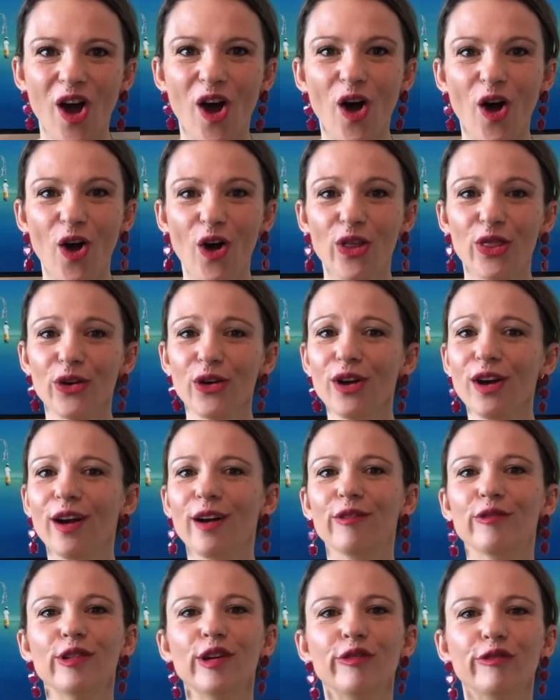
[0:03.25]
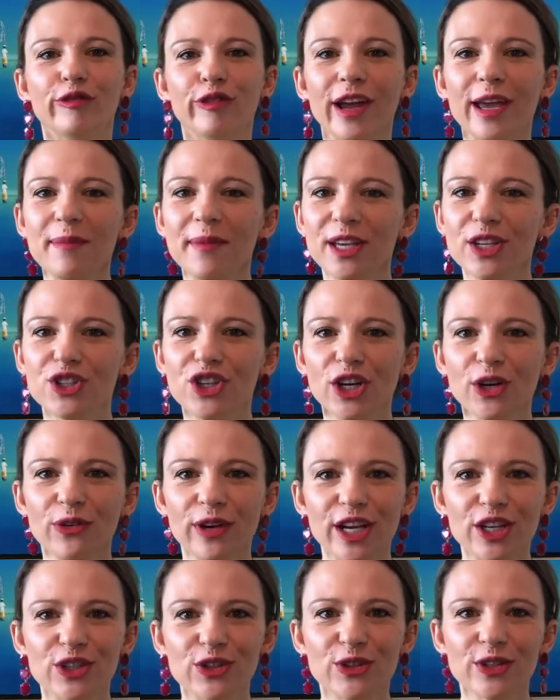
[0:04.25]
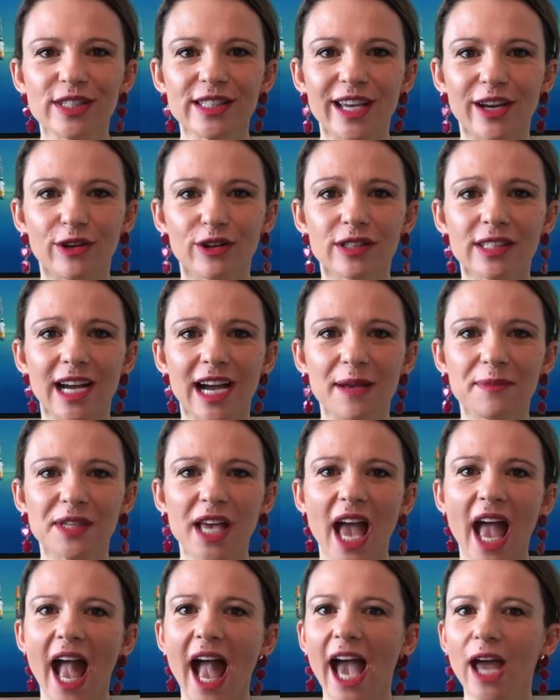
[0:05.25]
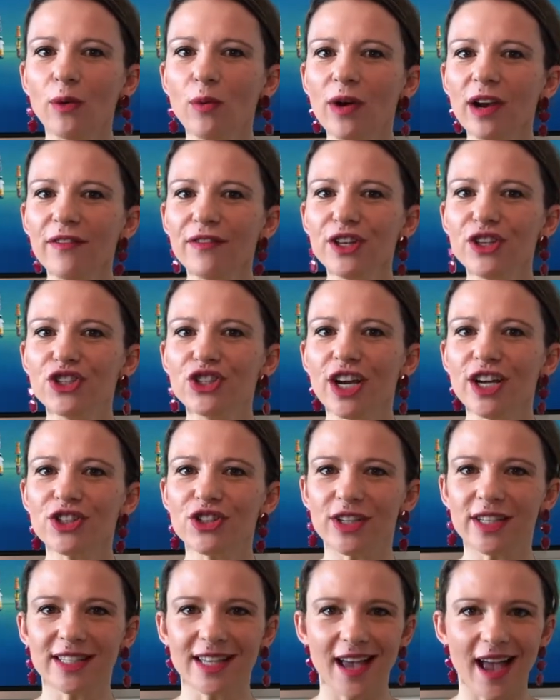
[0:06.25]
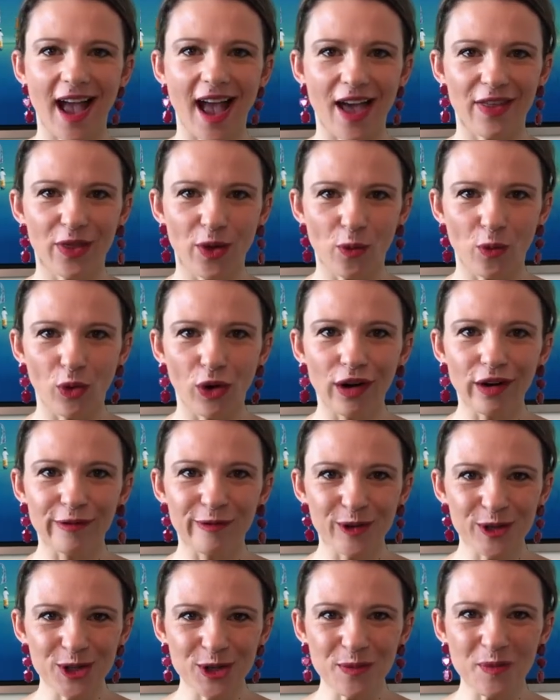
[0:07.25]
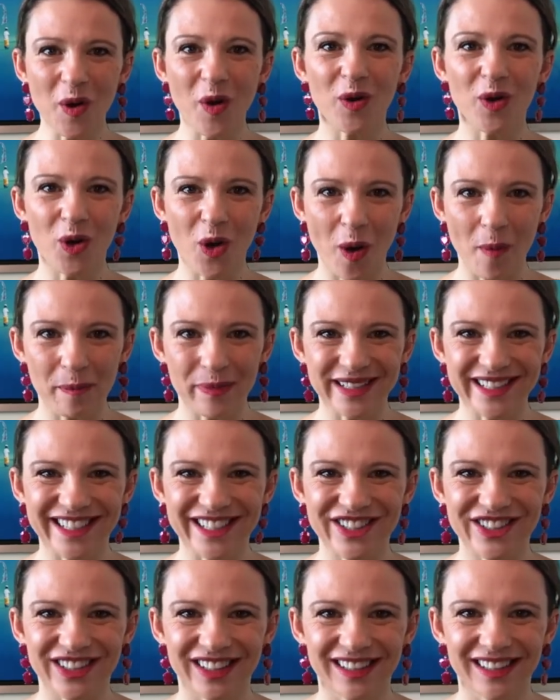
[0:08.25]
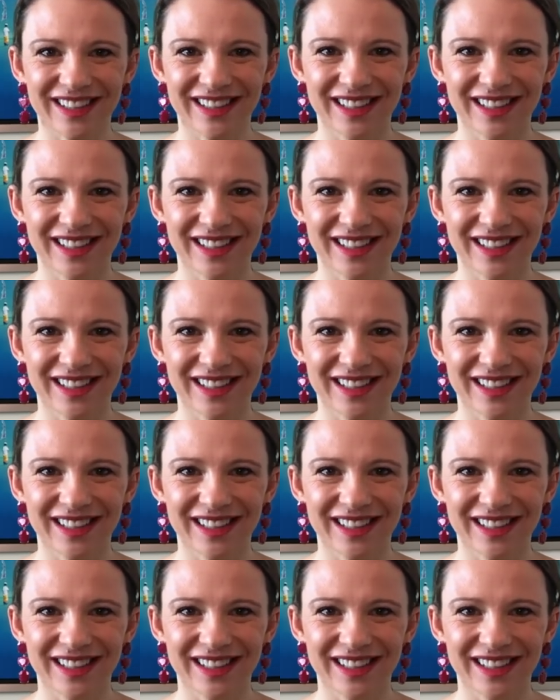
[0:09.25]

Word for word: author of Reframing Generational Stereotypes and one of the judges at the Work for Tomorrow competition.